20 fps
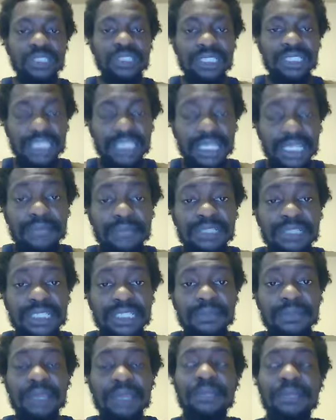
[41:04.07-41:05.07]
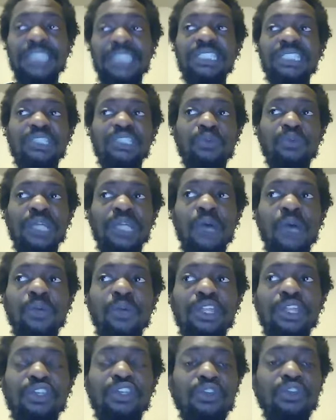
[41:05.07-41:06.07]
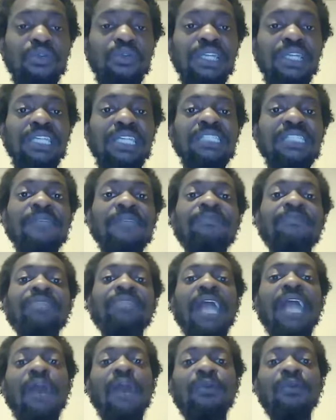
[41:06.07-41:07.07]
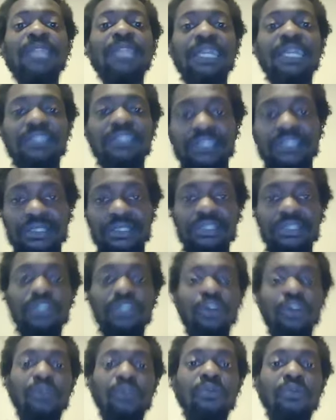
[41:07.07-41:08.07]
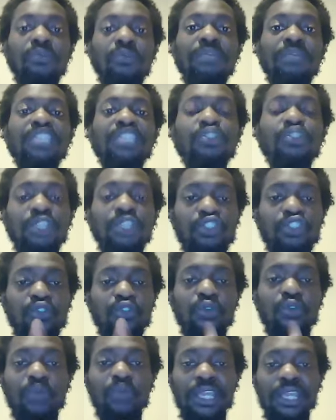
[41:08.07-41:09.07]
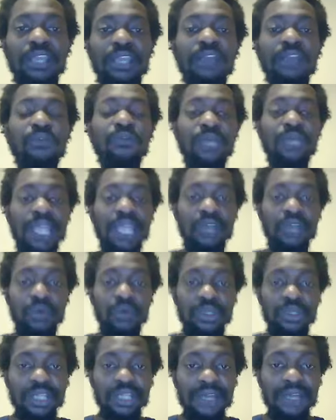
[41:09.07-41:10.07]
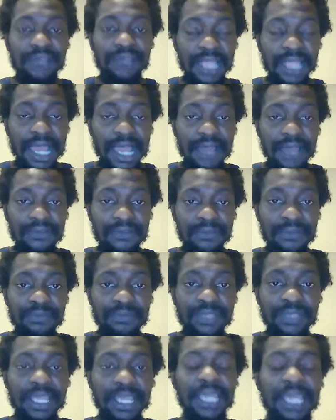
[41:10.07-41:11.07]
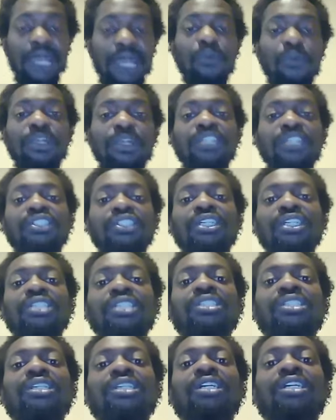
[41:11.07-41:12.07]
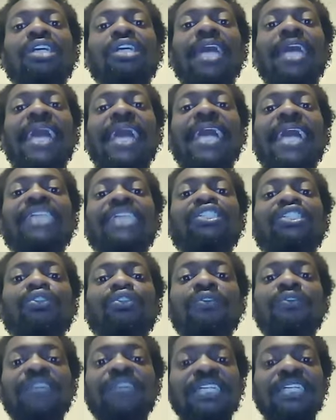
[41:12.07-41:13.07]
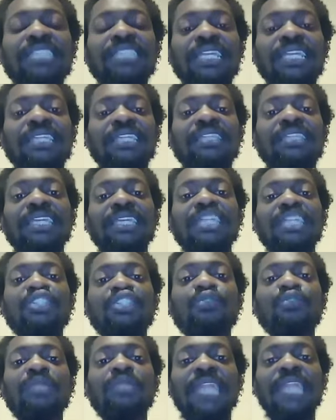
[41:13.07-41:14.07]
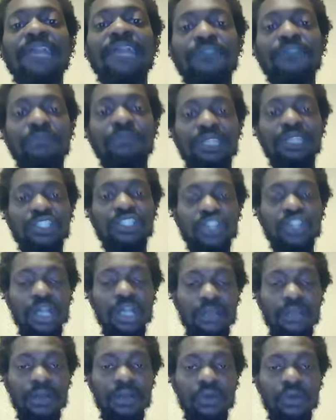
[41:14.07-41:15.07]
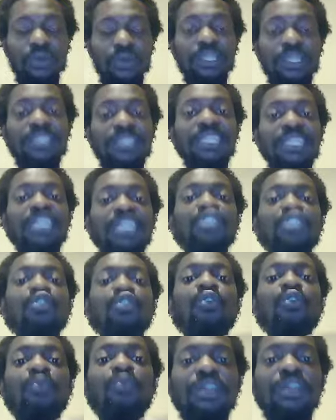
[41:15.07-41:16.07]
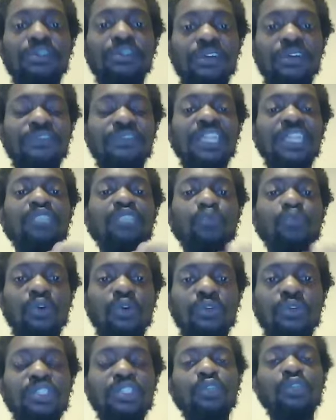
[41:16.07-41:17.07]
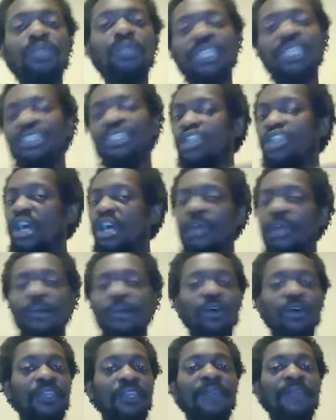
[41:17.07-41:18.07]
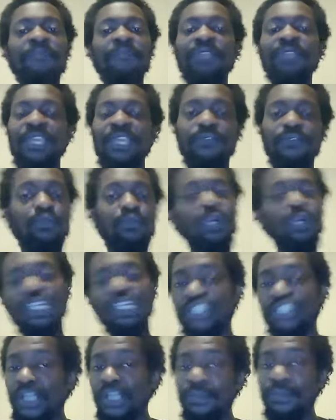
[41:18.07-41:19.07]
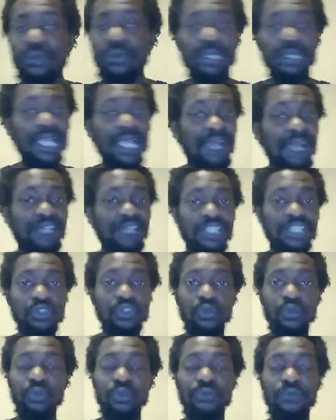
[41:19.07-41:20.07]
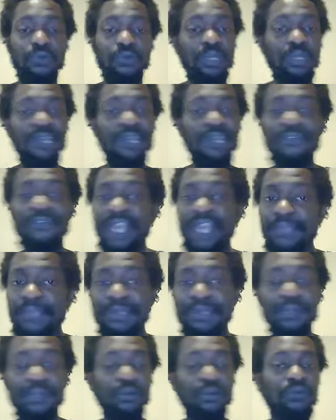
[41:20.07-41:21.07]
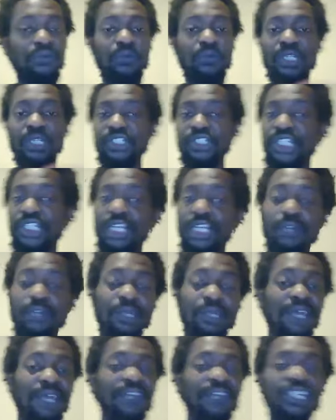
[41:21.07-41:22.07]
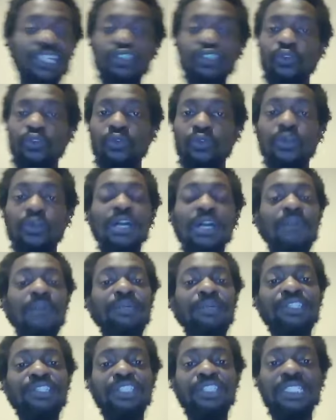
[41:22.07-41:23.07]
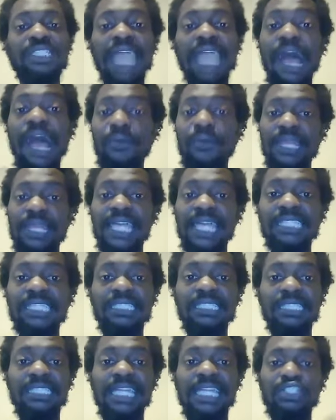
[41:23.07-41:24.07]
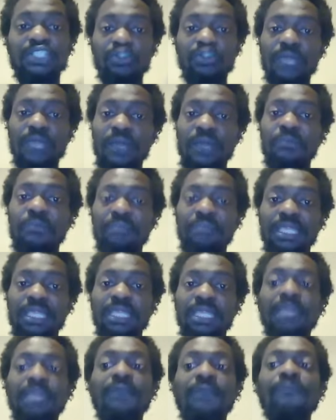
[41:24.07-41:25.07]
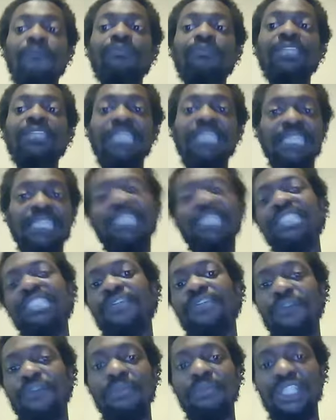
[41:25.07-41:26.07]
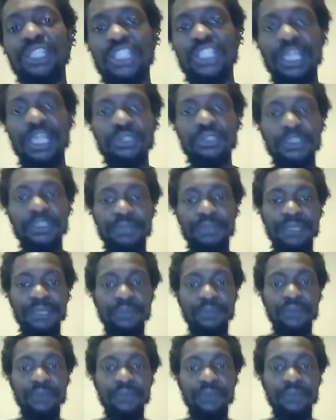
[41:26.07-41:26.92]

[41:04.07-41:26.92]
DM me, send me a message. And what I want to do is I would like to, you know, make sure that you're aware of when I go on another live. And I want to just ask you if there's anything that you would like for me to talk about or anything that you're aware of that's woke so we can talk about it. And if you want to jump on a live, that's cool. If you want to invite people, if you want to share it, whatever, that's cool. But just I would ask that you help me get this information out to people.